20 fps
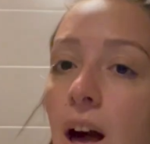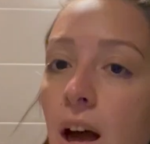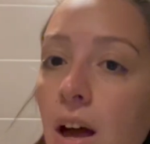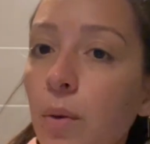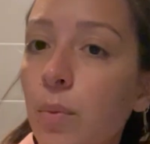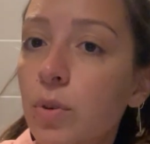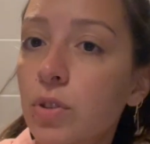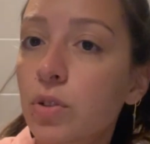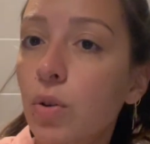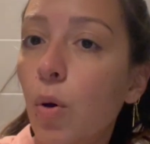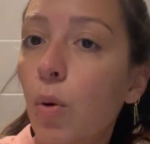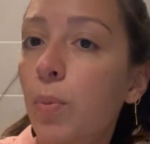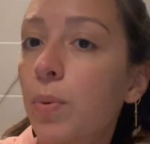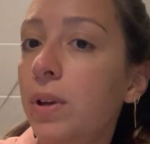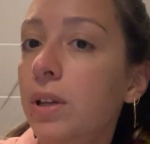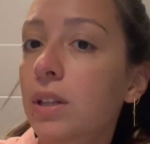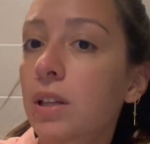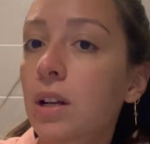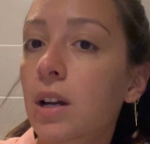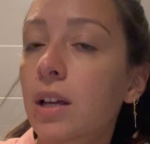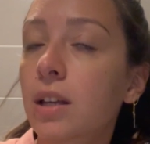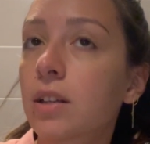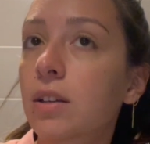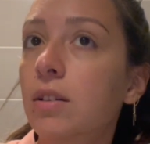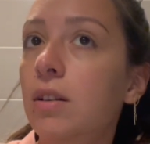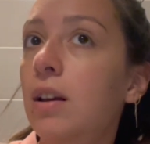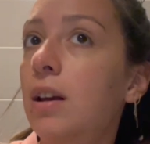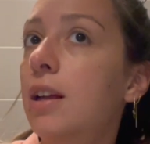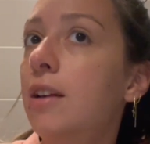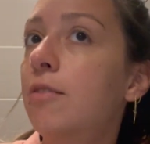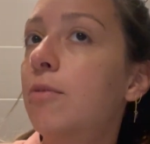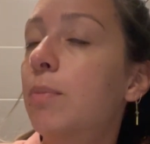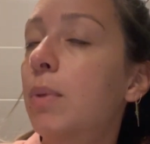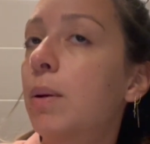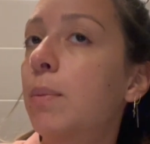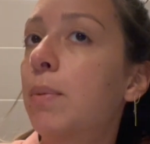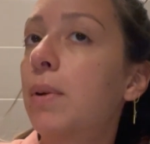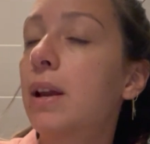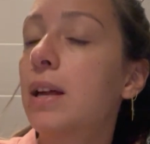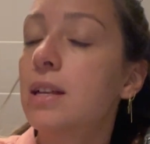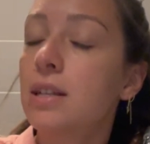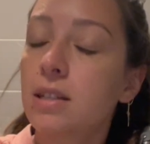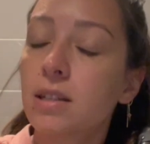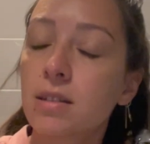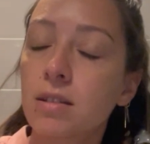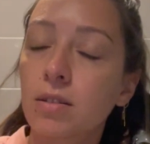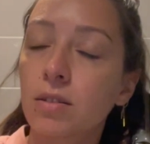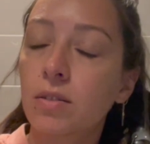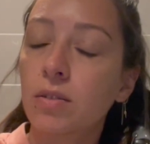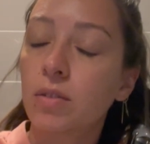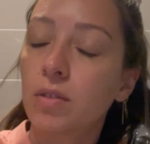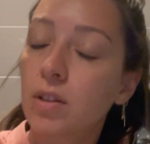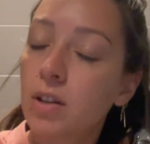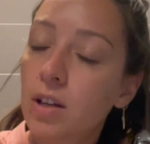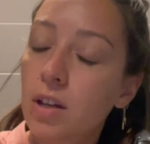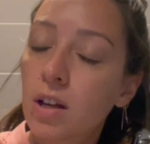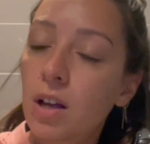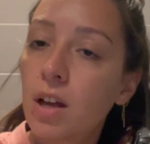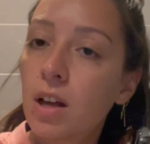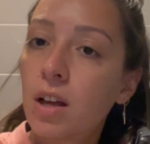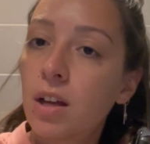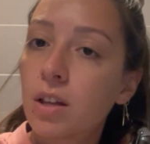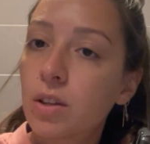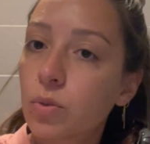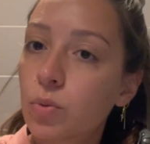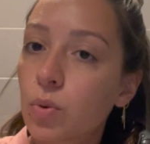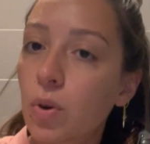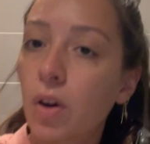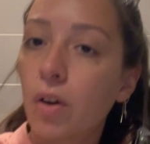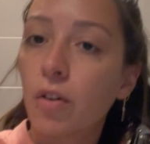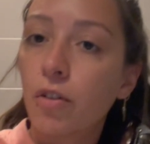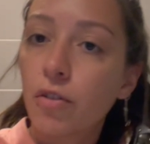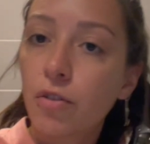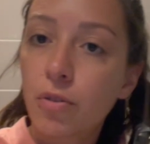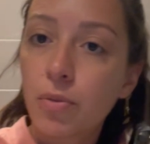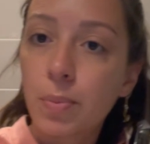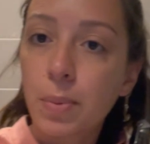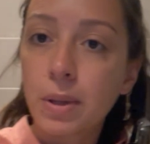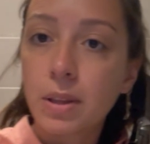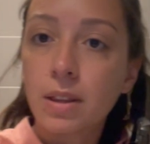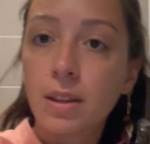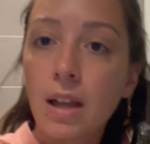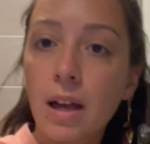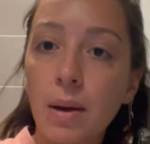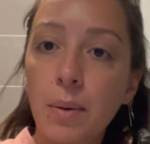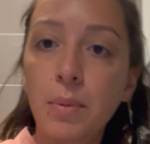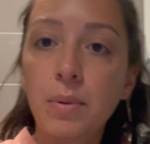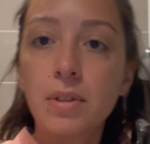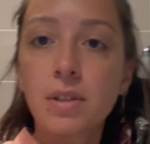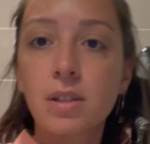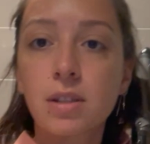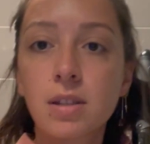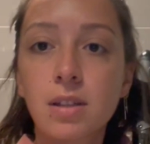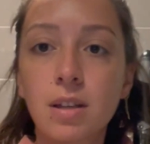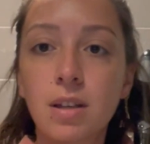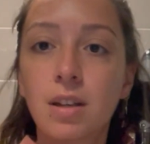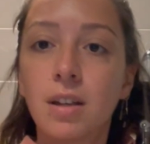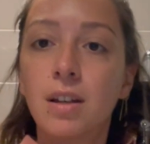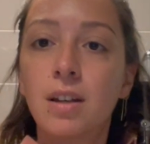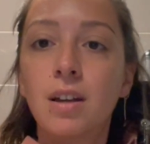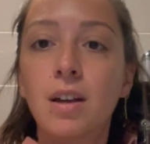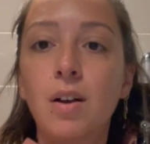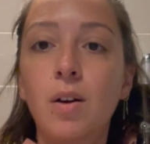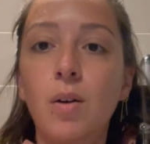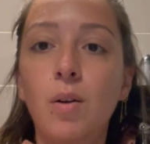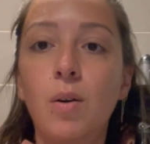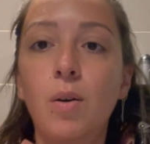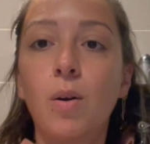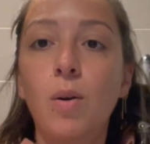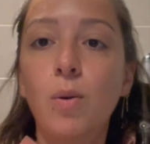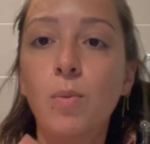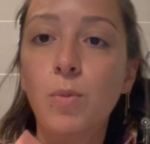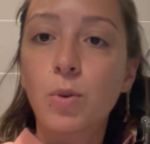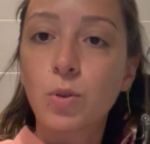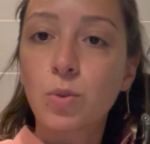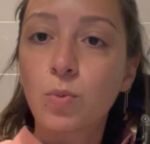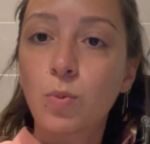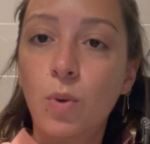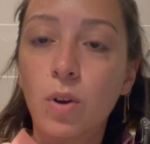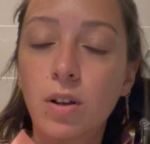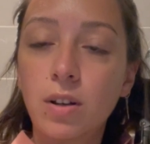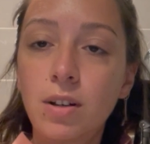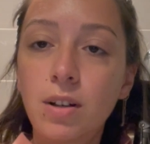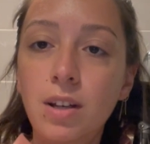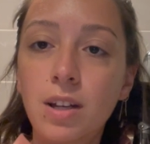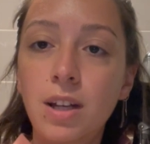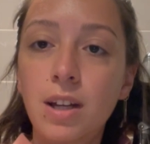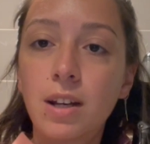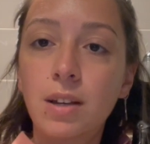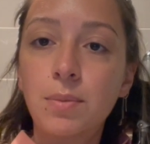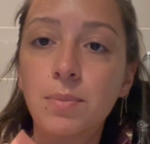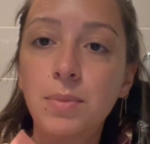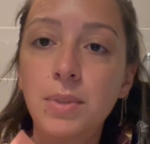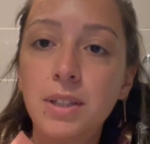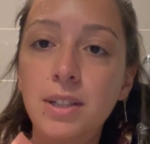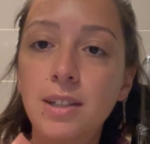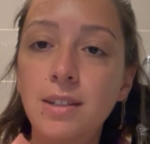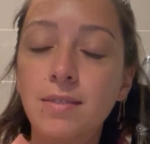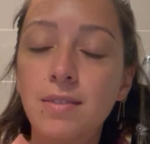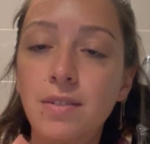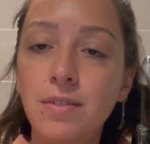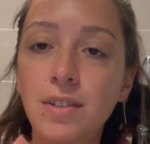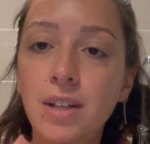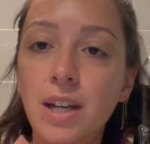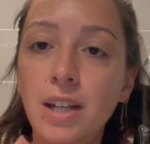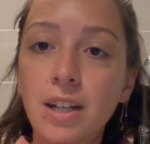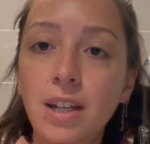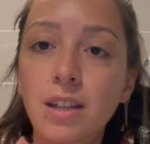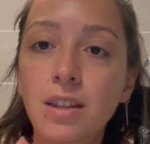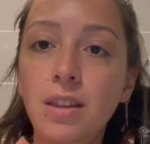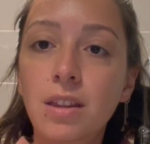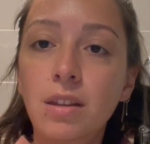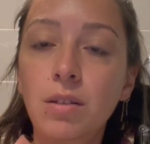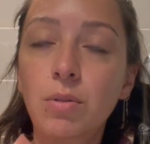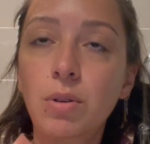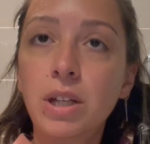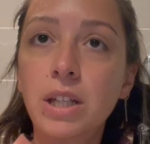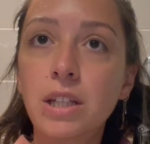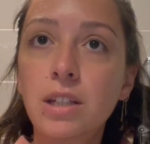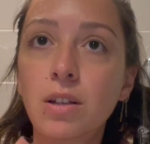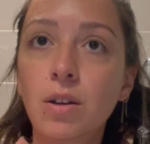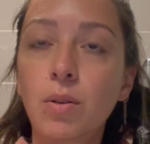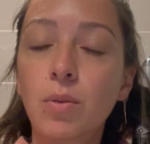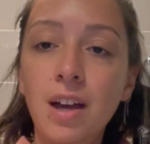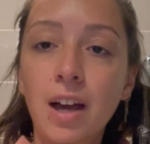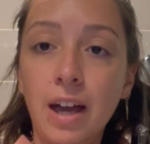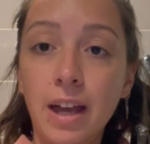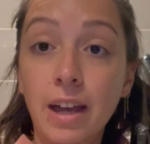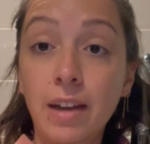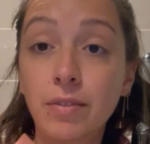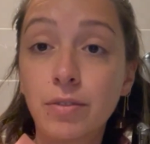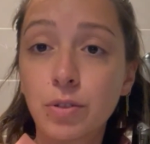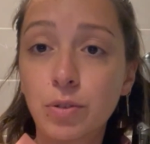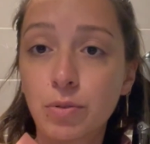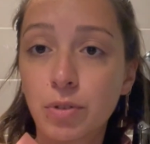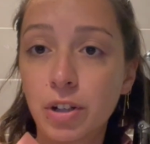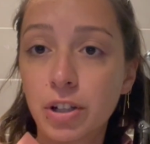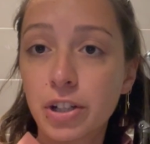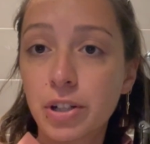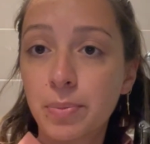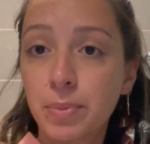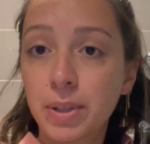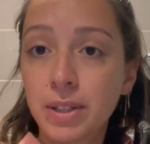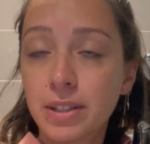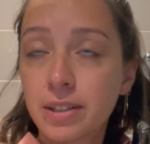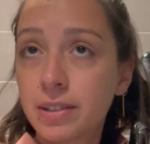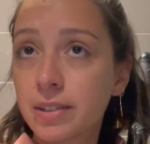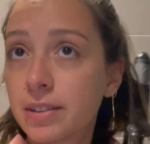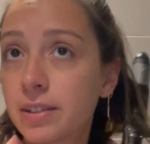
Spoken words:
I was hoping that I could leave my place till 12, but now it's almost 1 and I'm meeting Viviana at 3, so I have to rush a bit.